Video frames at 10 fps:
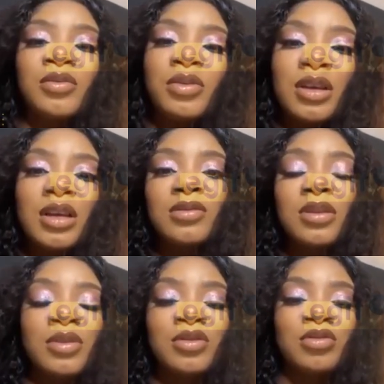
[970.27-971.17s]
He has really
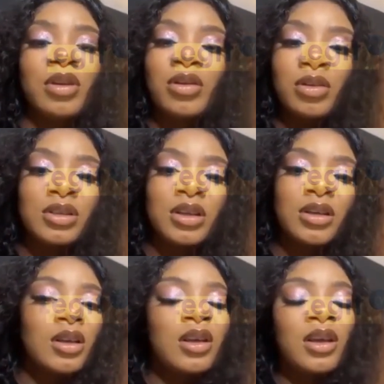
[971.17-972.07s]
been through a lot, and
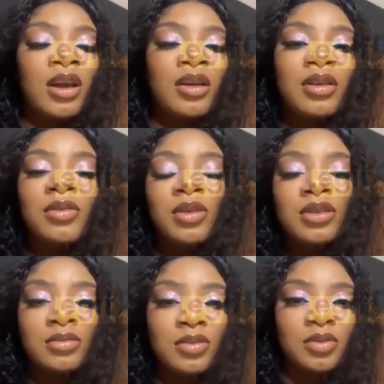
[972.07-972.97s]
I really
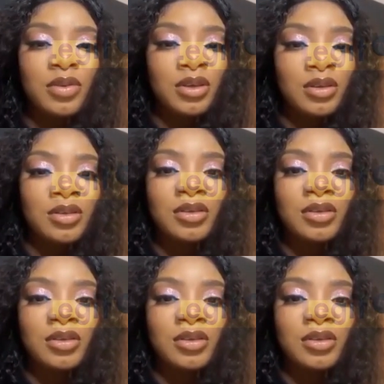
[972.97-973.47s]
want him to win.